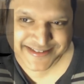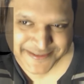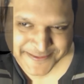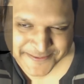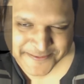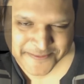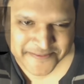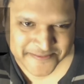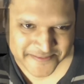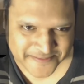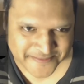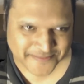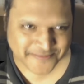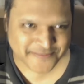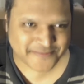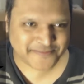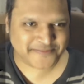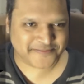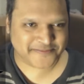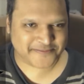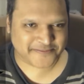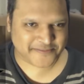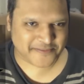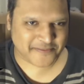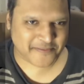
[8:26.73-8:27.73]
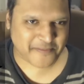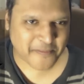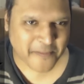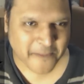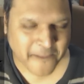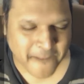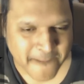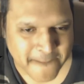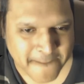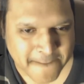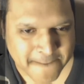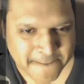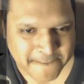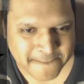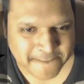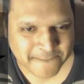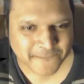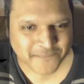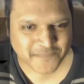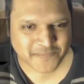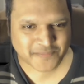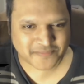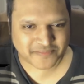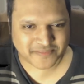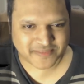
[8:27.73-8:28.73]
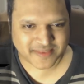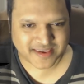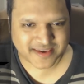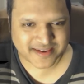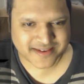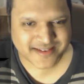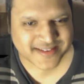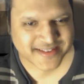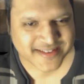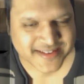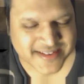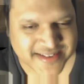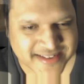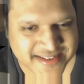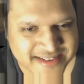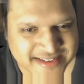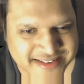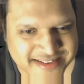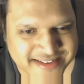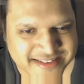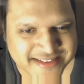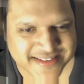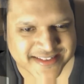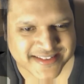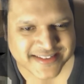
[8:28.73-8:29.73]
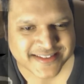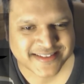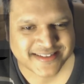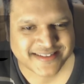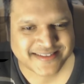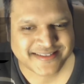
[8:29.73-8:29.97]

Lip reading: Everyone else seems to trust me now. What is it with you?